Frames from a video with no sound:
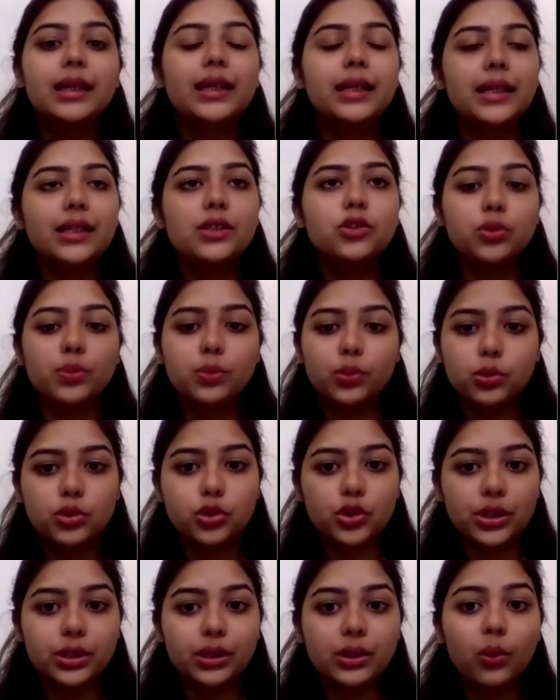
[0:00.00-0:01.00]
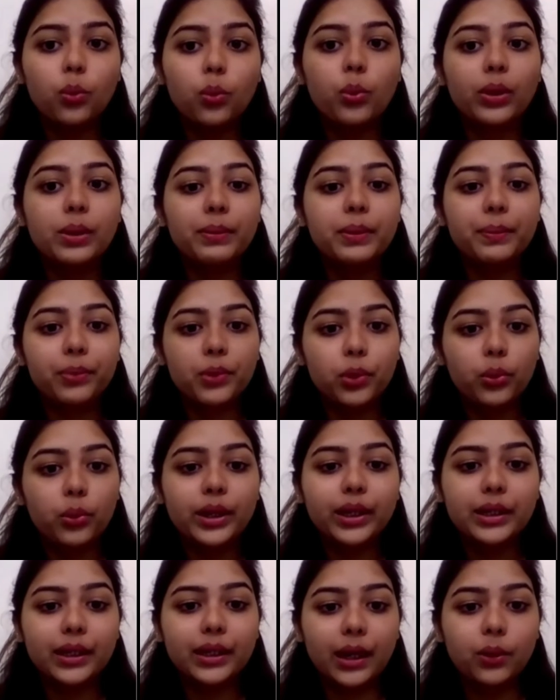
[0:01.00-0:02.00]
Each emotion will be
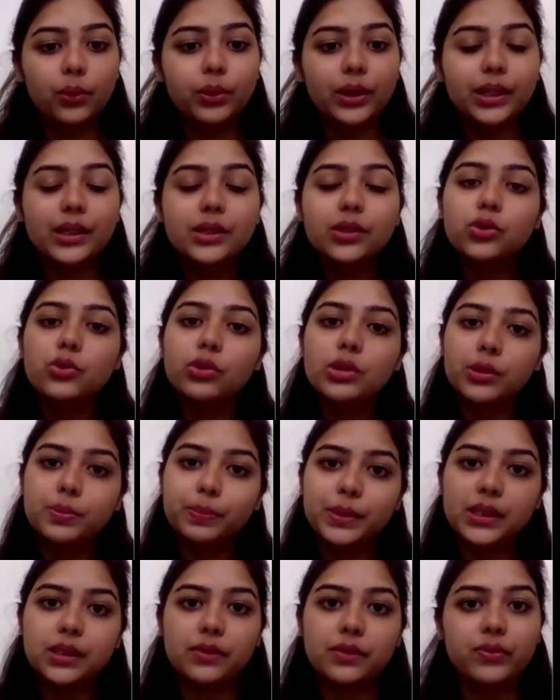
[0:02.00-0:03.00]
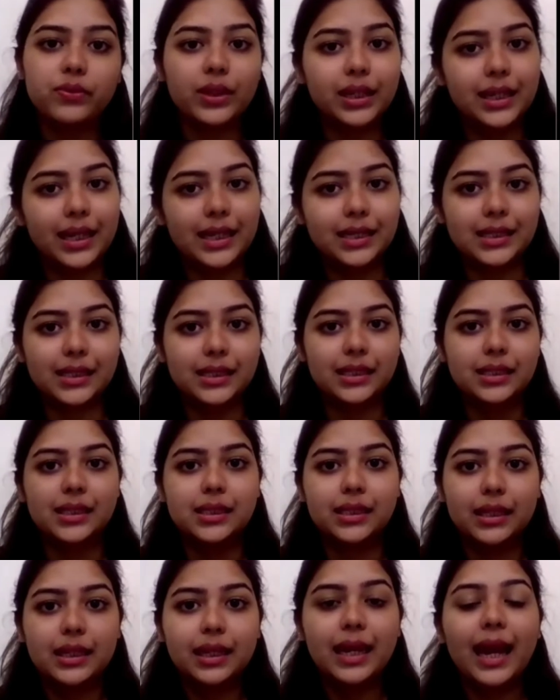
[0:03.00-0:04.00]
broken down into specific
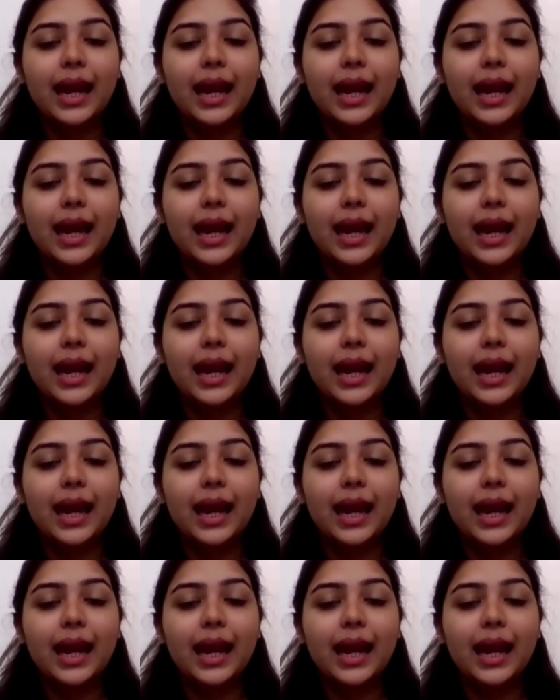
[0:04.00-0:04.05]
lessons,